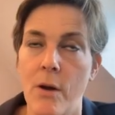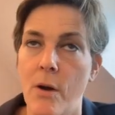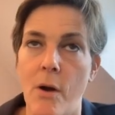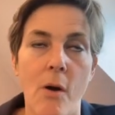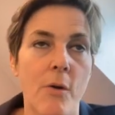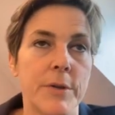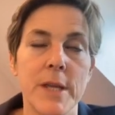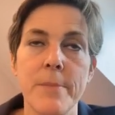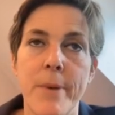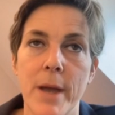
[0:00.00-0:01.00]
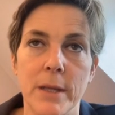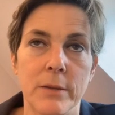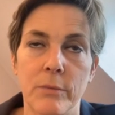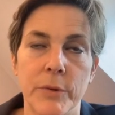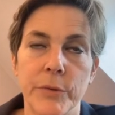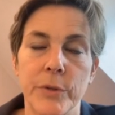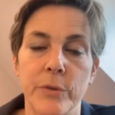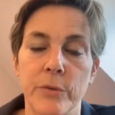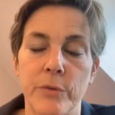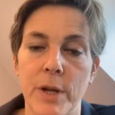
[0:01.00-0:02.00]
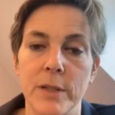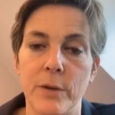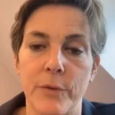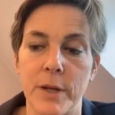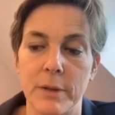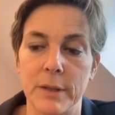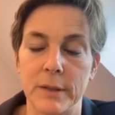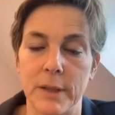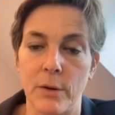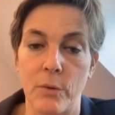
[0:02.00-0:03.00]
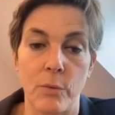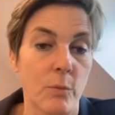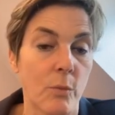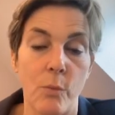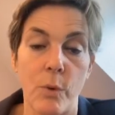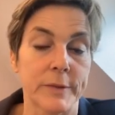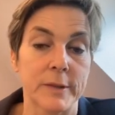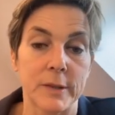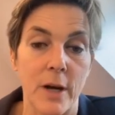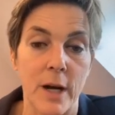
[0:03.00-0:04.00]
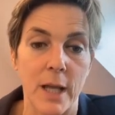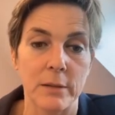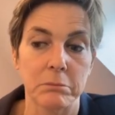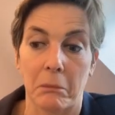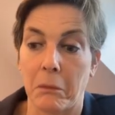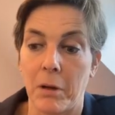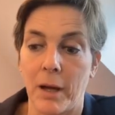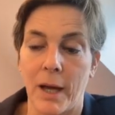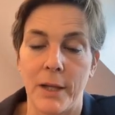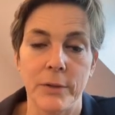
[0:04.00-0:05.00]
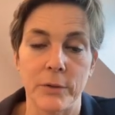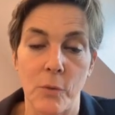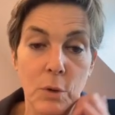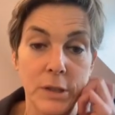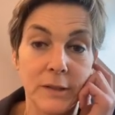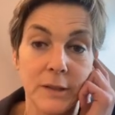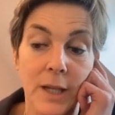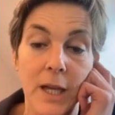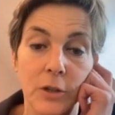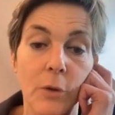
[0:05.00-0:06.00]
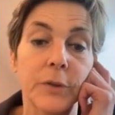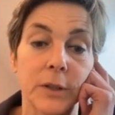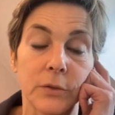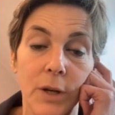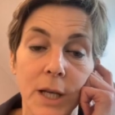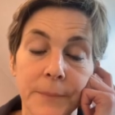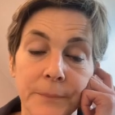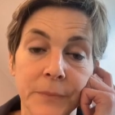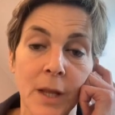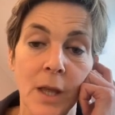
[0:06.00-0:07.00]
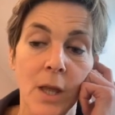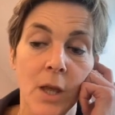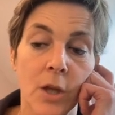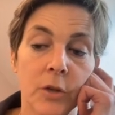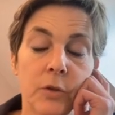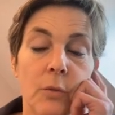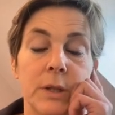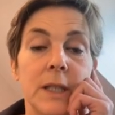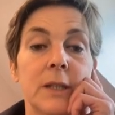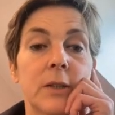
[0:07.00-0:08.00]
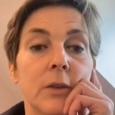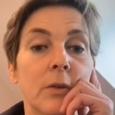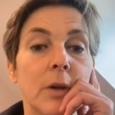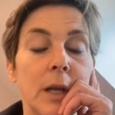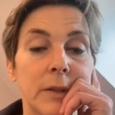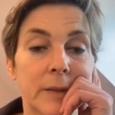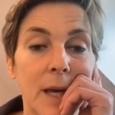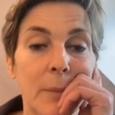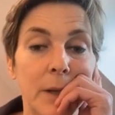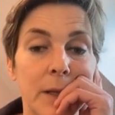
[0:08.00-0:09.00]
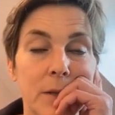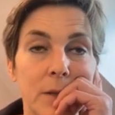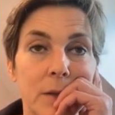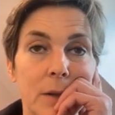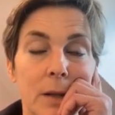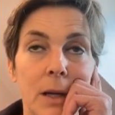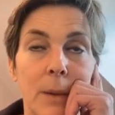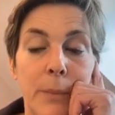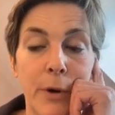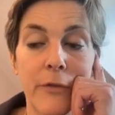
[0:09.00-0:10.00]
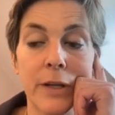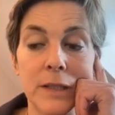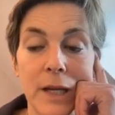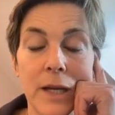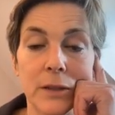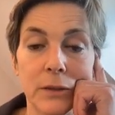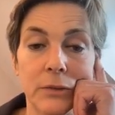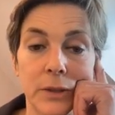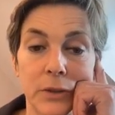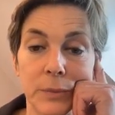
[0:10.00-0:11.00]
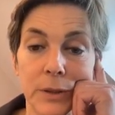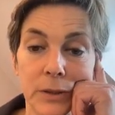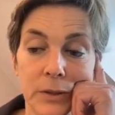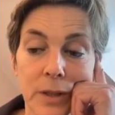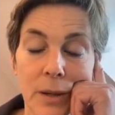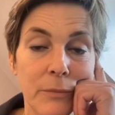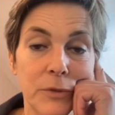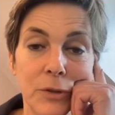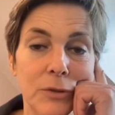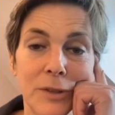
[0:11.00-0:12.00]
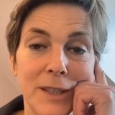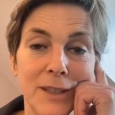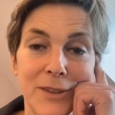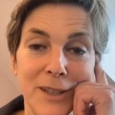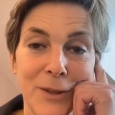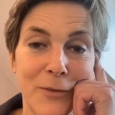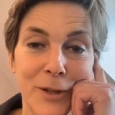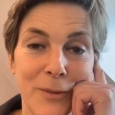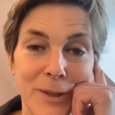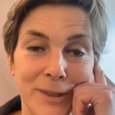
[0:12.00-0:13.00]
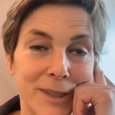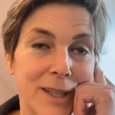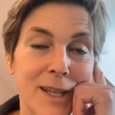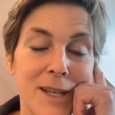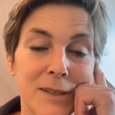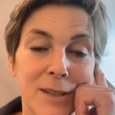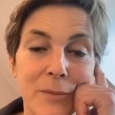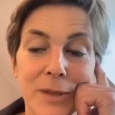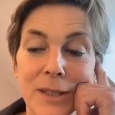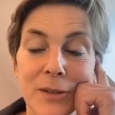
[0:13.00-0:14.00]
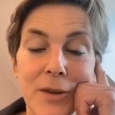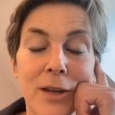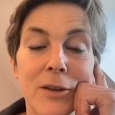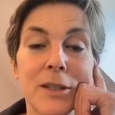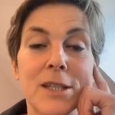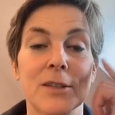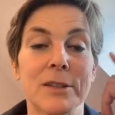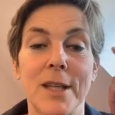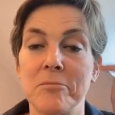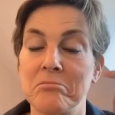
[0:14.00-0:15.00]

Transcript: oh, knee pain, what do you radiofrequency, or what's the target? Oh, I don't know, what is the diagnosis, right? So we need to establish a perfect diagnosis, because some don't need radiofrequency. Some need the recognition that